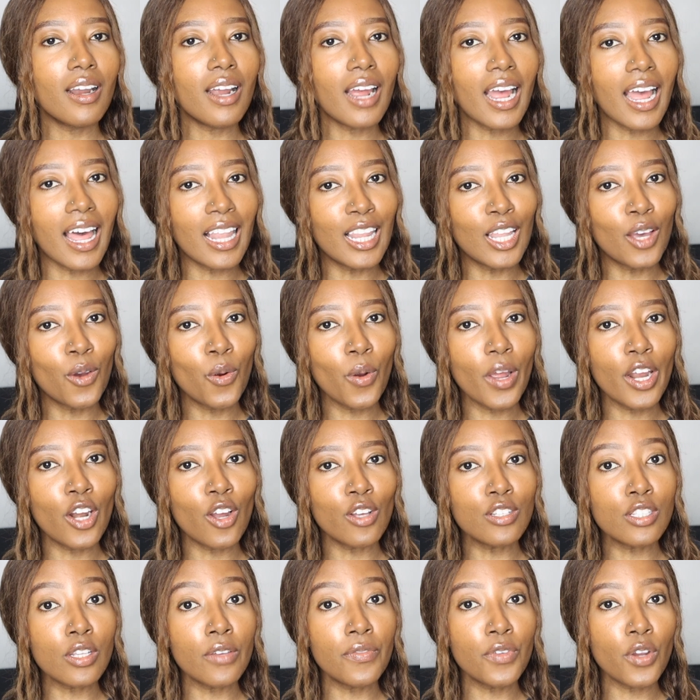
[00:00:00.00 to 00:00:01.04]
hello. And
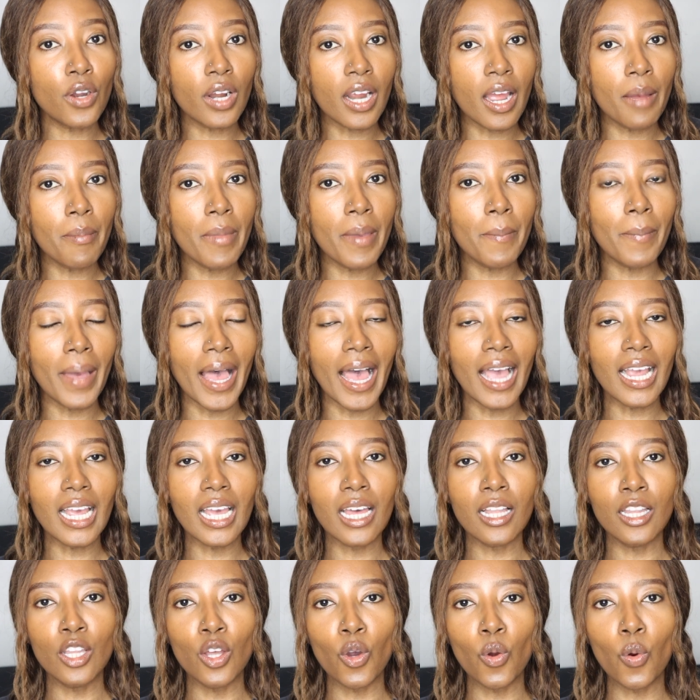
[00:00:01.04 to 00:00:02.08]
also if you're coming back,
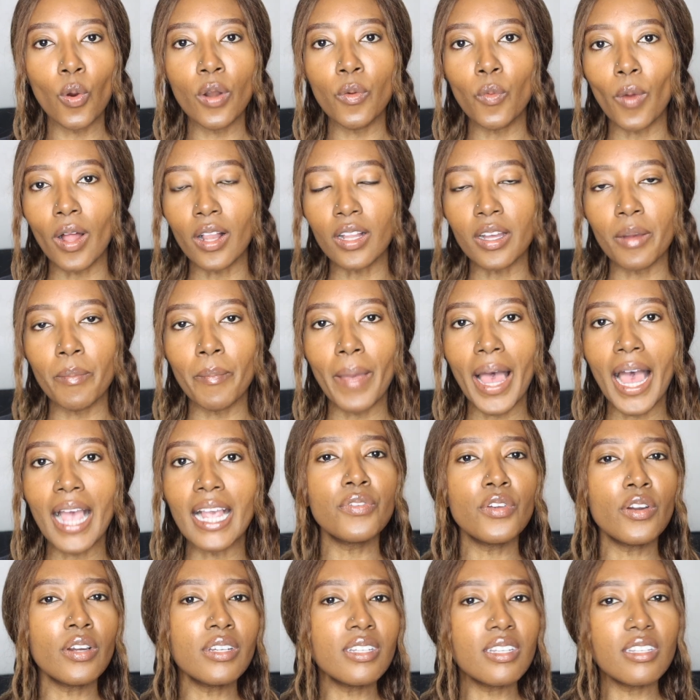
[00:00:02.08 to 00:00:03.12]
hello and welcome back.
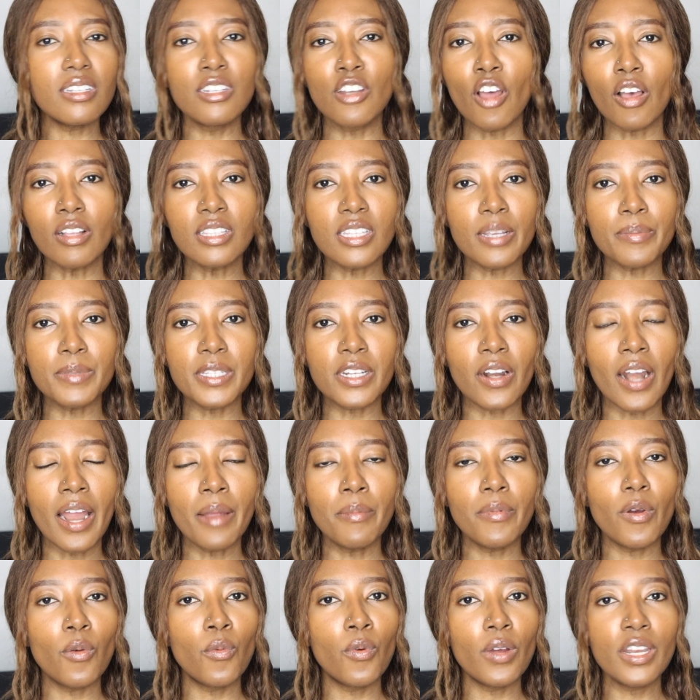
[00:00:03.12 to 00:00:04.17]
If you're not
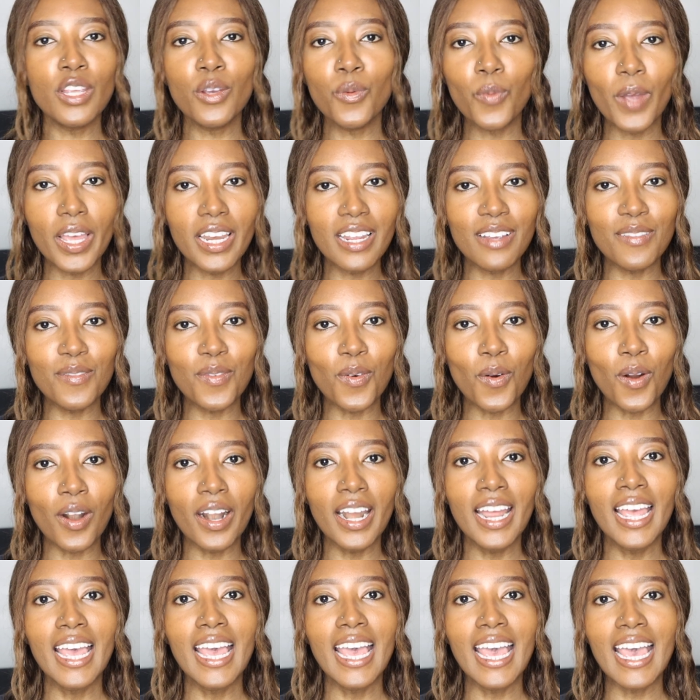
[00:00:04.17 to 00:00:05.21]
subscribed, what are you waiting for?
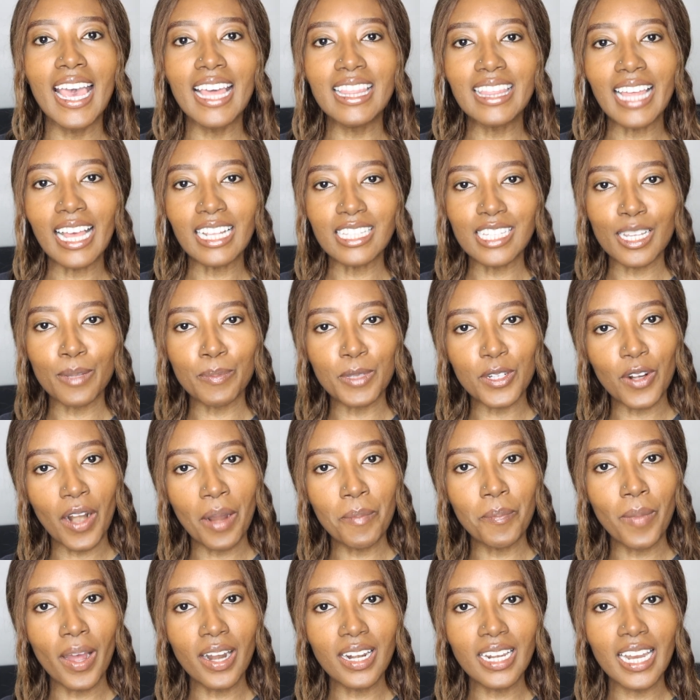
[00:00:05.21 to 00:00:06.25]
Hit that
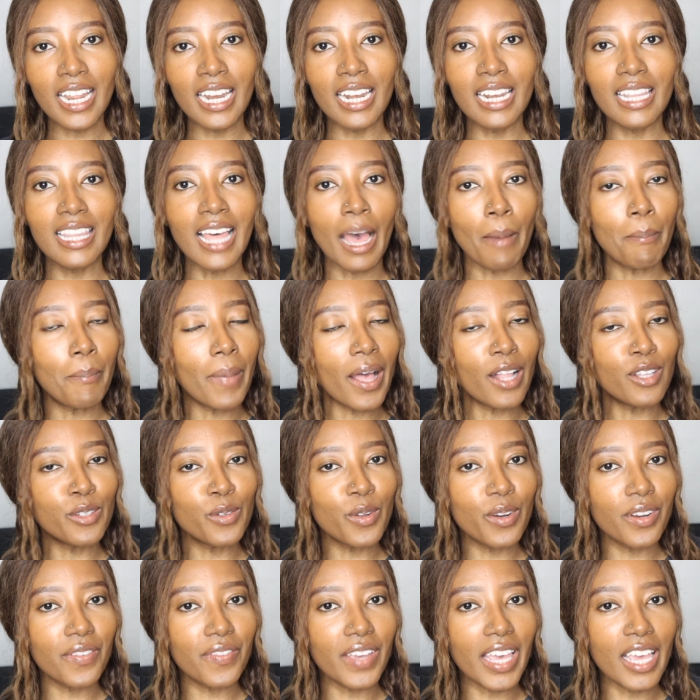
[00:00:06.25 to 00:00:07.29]
subscribe button and that bell
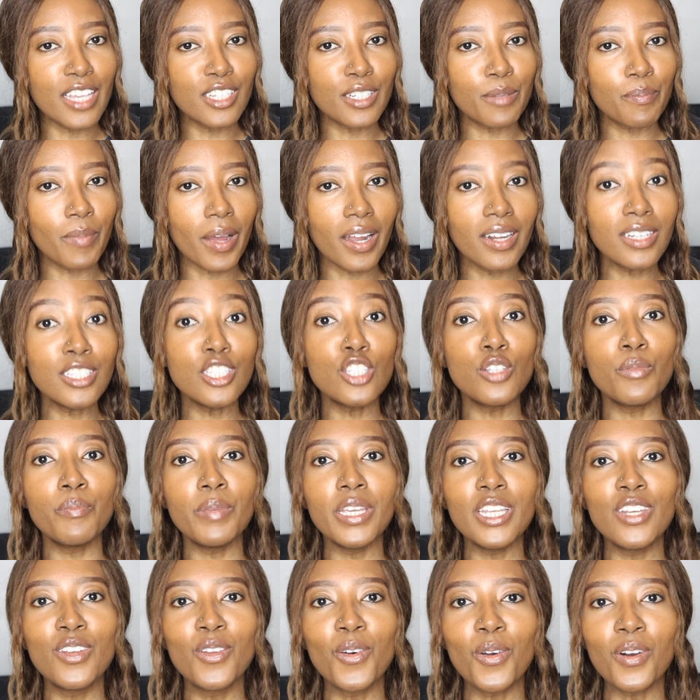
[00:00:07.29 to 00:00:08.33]
notification button to
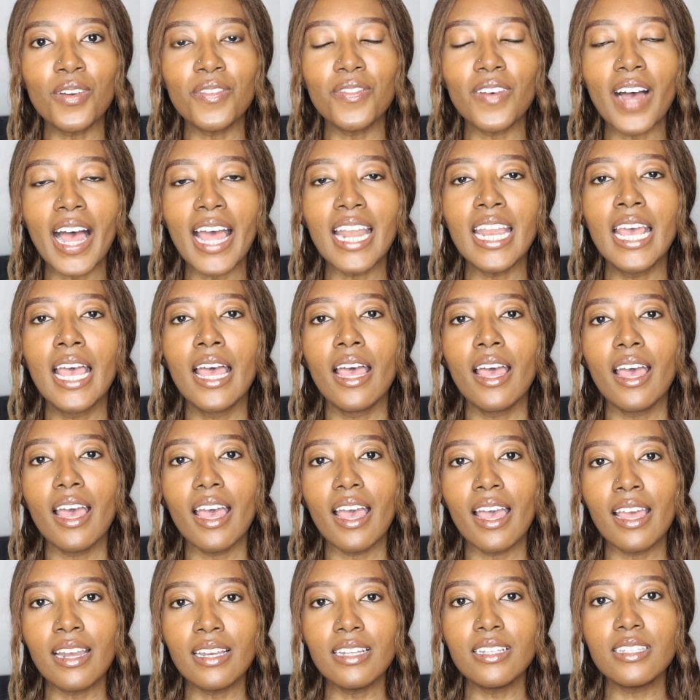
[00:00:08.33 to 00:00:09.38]
be notified
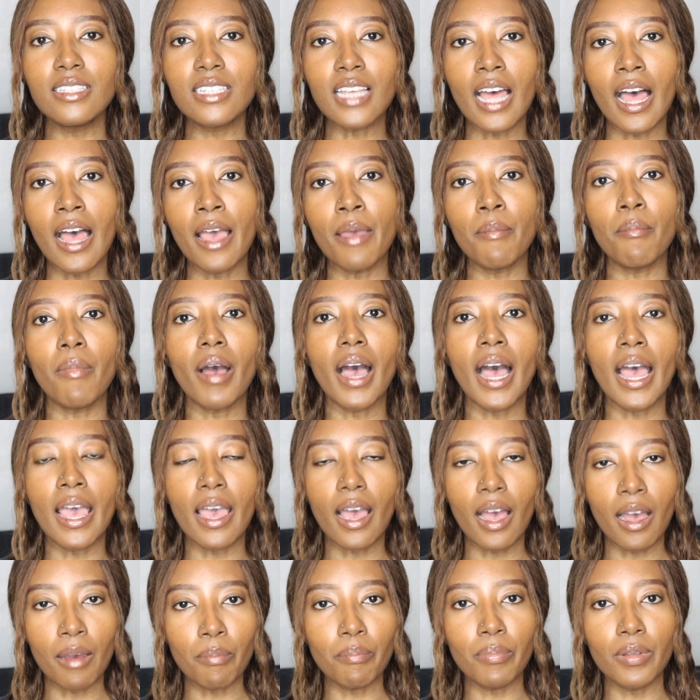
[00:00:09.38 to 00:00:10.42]
anytime I
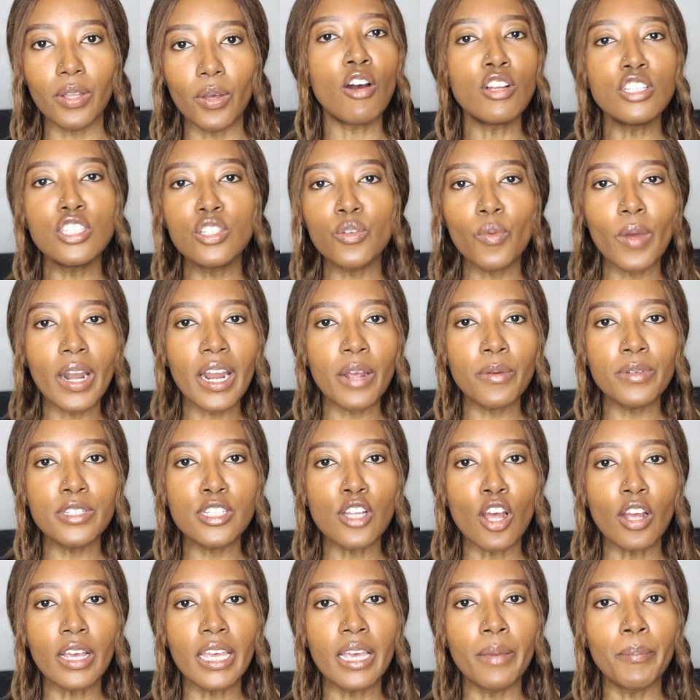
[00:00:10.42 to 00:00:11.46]
upload. On to what I was
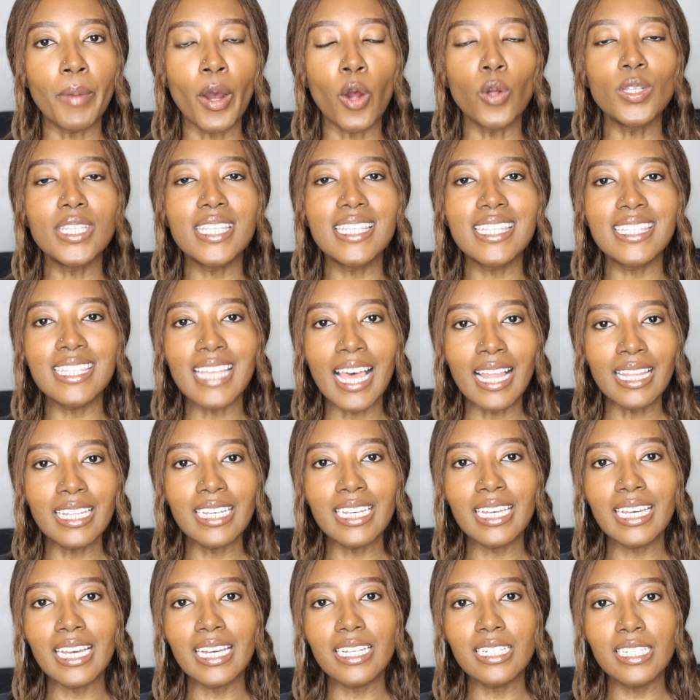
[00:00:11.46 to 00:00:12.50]
talking about,
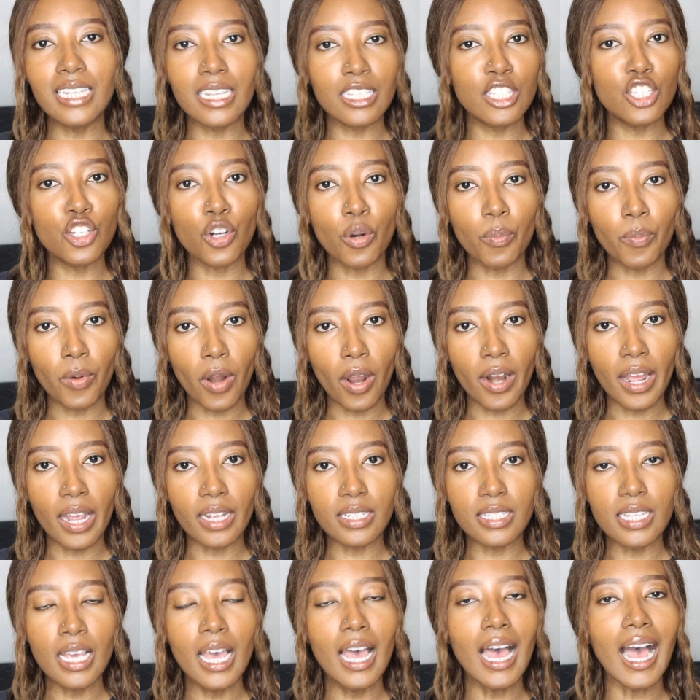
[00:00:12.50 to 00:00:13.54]
selling digital
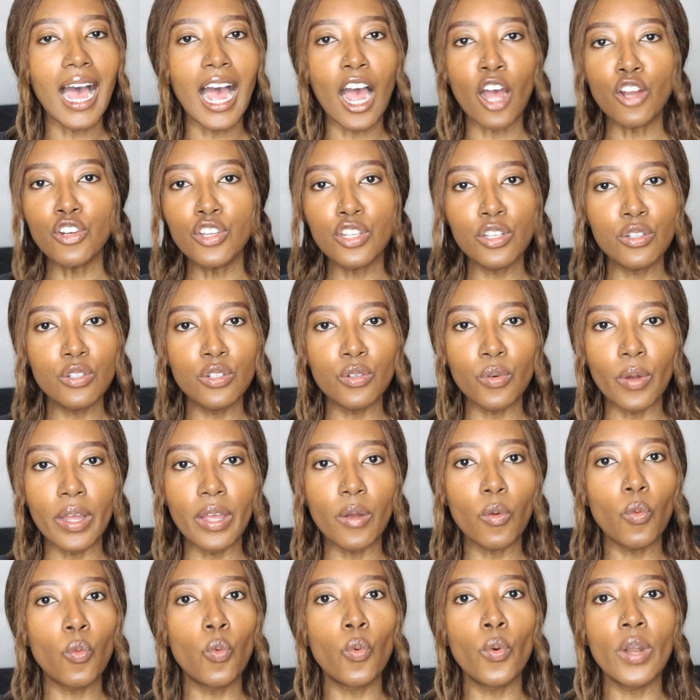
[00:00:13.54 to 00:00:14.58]
products. How do you do
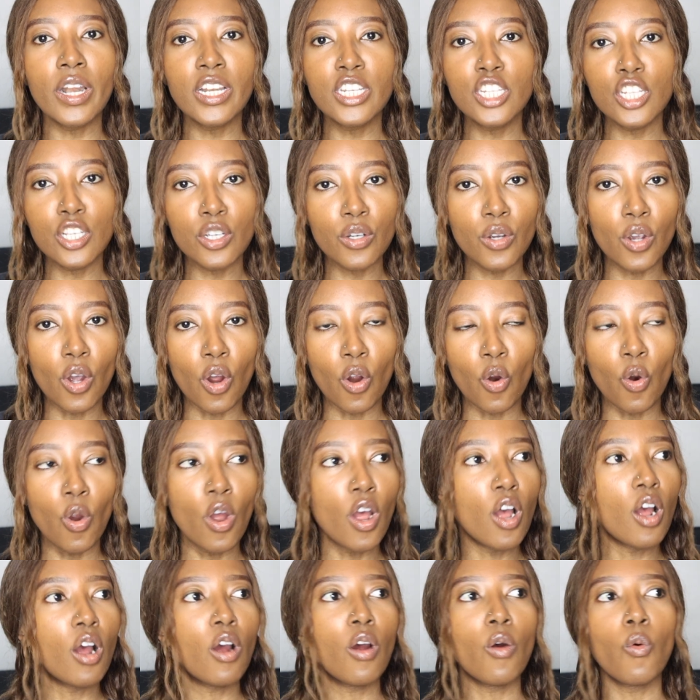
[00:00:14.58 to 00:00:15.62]
it? Where do you go?
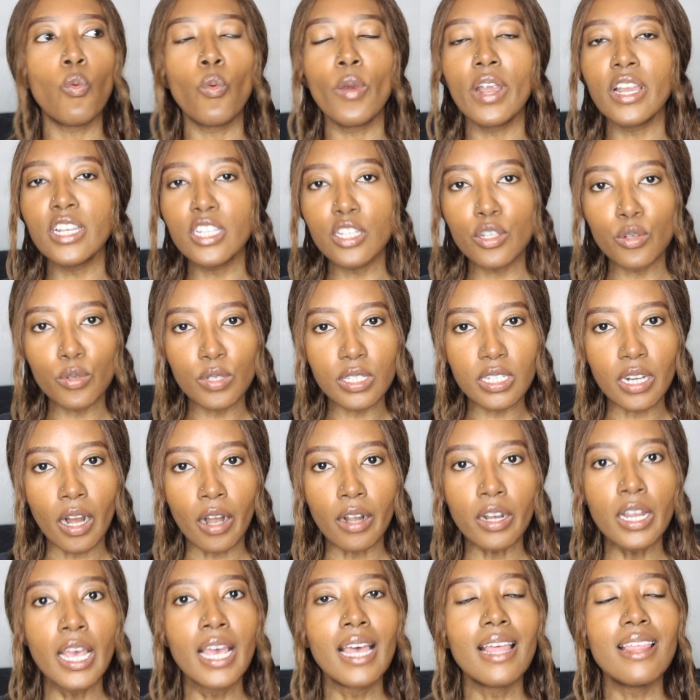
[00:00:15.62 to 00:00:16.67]
Where do you
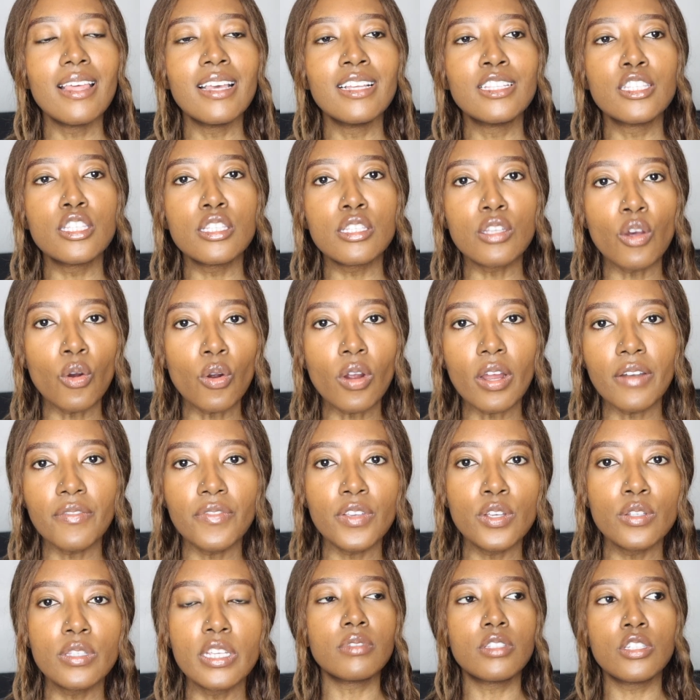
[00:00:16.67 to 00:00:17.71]
start? It's so
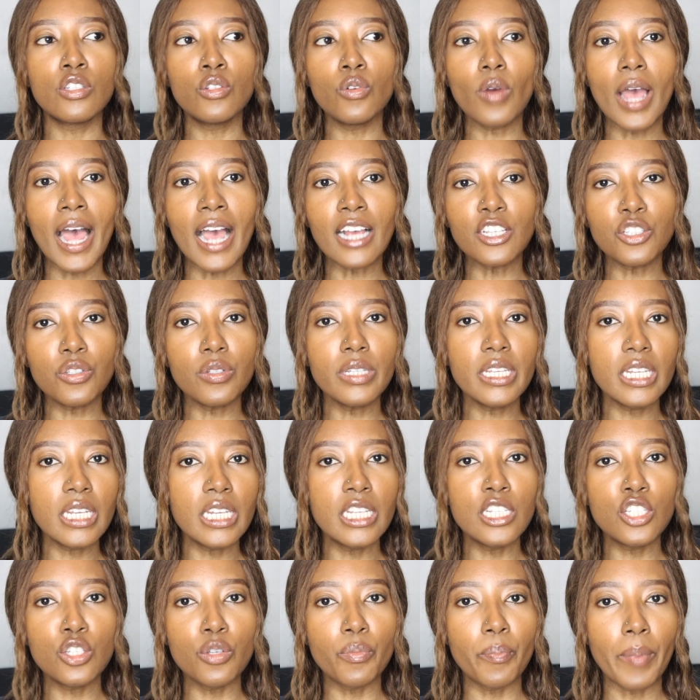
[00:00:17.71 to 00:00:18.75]
confusing. Do you actually
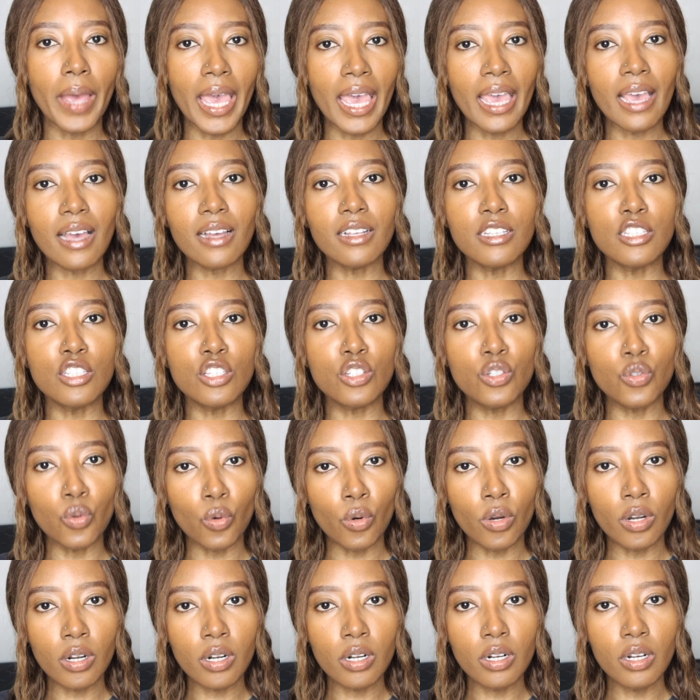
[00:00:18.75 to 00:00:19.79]
need to pay a
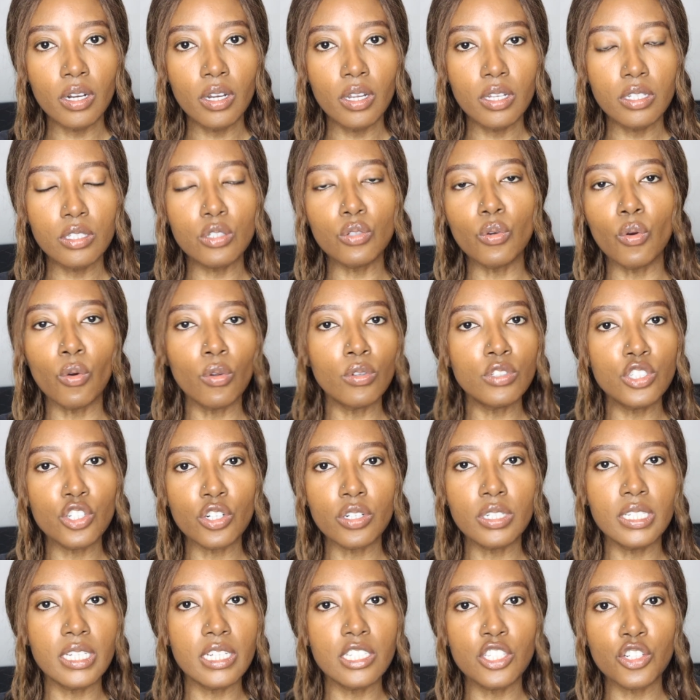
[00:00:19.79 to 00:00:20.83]
store to hold
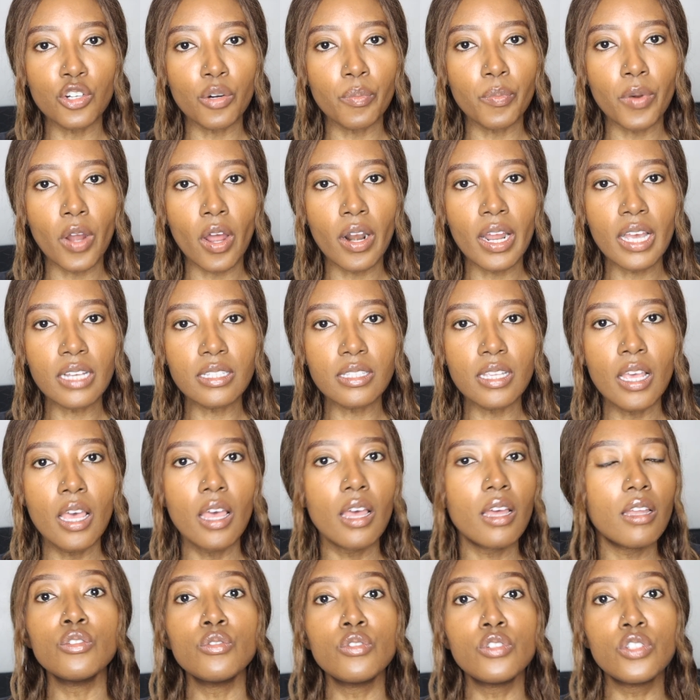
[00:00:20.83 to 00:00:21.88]
your digital products?
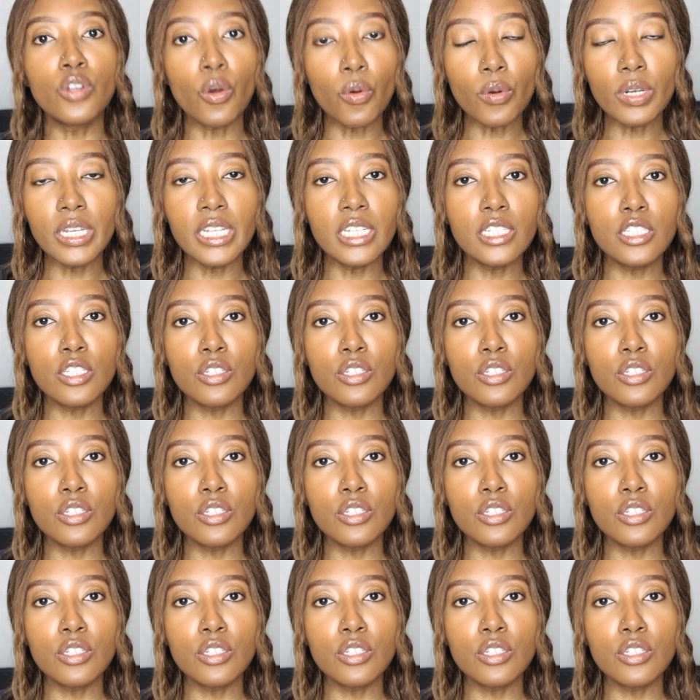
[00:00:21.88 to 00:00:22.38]
You don't need